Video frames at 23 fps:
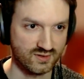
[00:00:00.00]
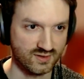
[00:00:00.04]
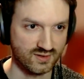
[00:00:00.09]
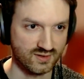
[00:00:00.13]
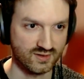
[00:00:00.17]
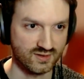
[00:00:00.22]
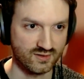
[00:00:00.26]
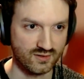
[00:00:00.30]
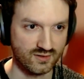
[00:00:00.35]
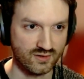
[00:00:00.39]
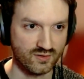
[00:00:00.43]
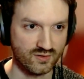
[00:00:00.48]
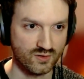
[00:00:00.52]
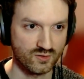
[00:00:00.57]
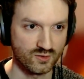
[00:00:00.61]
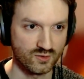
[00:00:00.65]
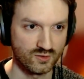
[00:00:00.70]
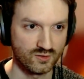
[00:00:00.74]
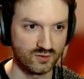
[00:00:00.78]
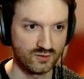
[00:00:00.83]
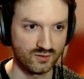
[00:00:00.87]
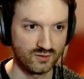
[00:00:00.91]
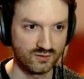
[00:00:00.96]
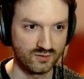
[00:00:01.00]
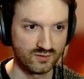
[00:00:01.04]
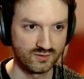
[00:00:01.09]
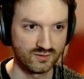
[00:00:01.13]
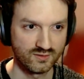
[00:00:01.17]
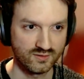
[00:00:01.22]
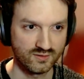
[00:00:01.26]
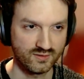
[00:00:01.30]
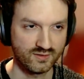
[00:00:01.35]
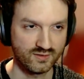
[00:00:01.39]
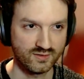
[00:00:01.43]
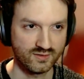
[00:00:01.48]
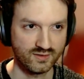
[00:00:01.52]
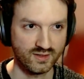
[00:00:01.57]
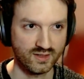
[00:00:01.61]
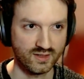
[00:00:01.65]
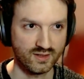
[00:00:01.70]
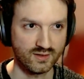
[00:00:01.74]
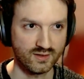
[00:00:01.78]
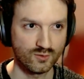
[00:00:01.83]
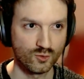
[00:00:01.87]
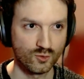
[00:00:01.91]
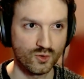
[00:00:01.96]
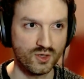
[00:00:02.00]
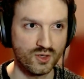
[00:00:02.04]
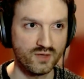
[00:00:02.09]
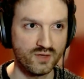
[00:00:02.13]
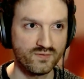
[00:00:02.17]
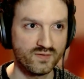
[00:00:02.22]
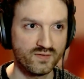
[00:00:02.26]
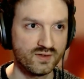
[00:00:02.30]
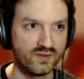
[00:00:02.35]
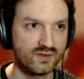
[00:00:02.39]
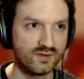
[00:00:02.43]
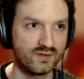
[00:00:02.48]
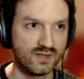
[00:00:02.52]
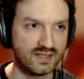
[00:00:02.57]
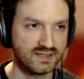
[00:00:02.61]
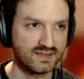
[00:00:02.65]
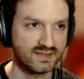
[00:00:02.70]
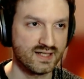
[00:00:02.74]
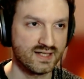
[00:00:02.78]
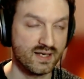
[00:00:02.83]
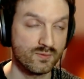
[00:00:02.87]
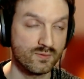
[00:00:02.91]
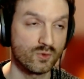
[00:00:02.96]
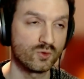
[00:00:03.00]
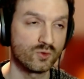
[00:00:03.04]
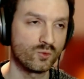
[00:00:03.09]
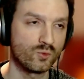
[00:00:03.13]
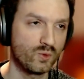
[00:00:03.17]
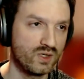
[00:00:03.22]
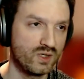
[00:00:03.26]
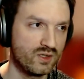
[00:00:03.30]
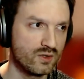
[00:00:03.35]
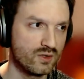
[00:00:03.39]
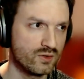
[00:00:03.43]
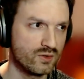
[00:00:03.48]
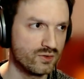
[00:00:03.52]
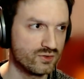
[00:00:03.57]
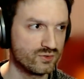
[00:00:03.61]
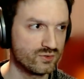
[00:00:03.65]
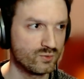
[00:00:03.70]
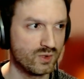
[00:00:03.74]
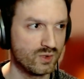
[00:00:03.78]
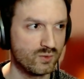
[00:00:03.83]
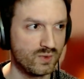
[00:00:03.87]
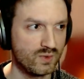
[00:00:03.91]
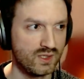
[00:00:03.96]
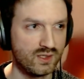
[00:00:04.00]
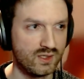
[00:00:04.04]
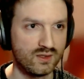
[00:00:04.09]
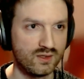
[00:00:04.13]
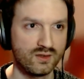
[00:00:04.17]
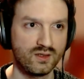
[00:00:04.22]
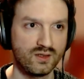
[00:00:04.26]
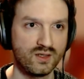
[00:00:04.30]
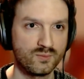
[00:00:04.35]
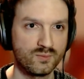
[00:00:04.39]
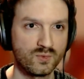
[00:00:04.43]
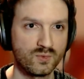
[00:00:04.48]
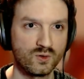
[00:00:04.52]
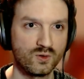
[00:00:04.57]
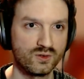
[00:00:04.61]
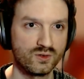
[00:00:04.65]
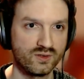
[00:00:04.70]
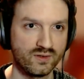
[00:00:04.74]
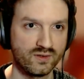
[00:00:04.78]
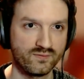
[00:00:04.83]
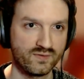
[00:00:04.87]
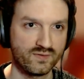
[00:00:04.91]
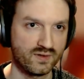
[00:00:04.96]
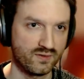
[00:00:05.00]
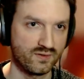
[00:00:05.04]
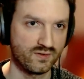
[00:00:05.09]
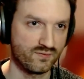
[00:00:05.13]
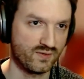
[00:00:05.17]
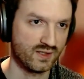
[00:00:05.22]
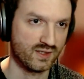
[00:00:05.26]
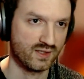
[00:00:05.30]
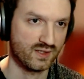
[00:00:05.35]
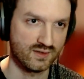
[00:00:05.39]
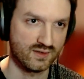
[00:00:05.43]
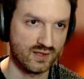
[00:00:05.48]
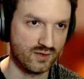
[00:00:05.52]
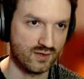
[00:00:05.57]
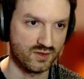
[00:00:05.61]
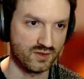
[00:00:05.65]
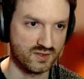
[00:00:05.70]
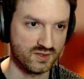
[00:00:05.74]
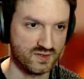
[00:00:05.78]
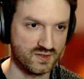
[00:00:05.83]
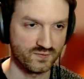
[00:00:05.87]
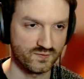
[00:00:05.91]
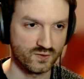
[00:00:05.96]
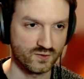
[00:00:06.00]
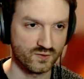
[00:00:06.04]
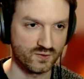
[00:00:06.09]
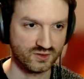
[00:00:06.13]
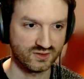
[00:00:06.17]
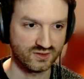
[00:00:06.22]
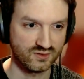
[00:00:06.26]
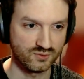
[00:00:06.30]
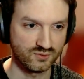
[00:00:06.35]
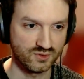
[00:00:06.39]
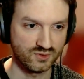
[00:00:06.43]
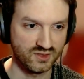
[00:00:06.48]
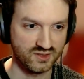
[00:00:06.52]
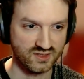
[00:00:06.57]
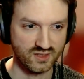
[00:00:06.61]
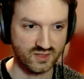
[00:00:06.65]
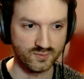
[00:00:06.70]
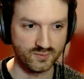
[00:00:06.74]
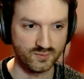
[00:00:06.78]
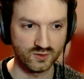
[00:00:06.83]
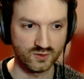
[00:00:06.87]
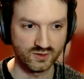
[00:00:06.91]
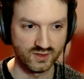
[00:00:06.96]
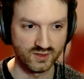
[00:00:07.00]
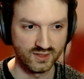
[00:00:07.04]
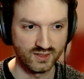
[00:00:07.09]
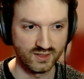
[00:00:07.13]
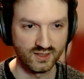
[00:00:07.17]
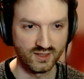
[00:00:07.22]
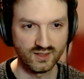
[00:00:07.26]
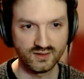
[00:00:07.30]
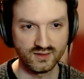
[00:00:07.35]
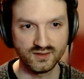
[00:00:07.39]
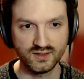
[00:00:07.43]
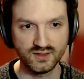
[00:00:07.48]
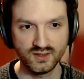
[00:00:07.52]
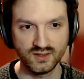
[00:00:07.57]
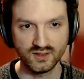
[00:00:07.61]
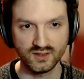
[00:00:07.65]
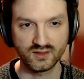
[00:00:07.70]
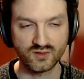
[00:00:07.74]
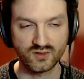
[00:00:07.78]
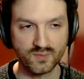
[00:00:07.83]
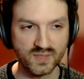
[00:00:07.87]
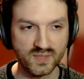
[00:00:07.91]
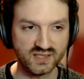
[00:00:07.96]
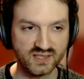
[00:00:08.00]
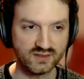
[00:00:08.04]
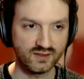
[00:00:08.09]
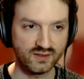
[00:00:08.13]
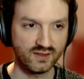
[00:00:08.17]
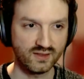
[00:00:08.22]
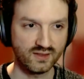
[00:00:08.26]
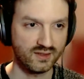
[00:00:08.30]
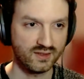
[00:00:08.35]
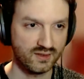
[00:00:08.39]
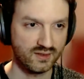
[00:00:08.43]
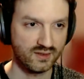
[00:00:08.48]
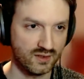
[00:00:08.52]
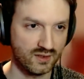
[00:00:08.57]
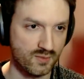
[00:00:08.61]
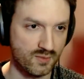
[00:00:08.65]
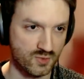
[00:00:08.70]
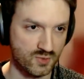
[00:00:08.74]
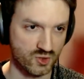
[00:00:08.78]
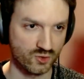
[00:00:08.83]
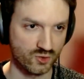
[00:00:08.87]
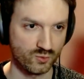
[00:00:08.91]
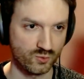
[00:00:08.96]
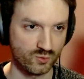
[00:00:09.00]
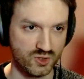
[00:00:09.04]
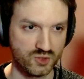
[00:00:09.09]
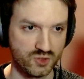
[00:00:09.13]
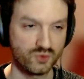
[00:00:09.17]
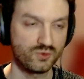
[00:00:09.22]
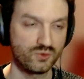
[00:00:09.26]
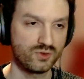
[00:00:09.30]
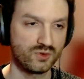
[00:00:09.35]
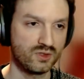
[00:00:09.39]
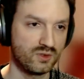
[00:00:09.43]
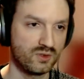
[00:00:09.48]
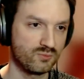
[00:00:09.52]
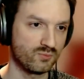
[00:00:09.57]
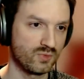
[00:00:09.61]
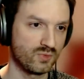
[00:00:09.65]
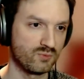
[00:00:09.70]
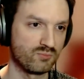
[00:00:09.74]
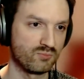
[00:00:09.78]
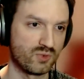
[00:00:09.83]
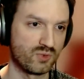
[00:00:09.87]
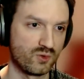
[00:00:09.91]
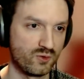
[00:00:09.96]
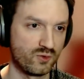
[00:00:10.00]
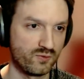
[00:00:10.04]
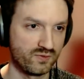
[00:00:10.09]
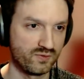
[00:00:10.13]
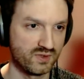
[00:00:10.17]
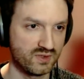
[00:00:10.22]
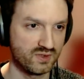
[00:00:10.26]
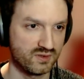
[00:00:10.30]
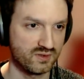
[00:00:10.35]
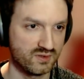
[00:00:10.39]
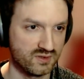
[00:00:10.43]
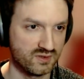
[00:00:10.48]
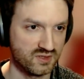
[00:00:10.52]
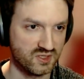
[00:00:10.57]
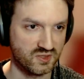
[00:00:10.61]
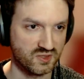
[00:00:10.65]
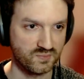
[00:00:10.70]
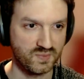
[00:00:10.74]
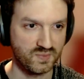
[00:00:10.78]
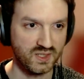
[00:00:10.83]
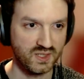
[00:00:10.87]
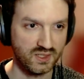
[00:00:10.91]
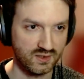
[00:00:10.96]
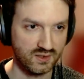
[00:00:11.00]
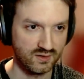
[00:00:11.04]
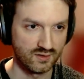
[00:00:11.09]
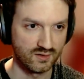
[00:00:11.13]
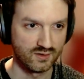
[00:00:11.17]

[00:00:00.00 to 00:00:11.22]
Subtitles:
I recall, or even last time on Windows when we enabled, in fact now it's forced to disable the incremental linking option, which should improve the speed,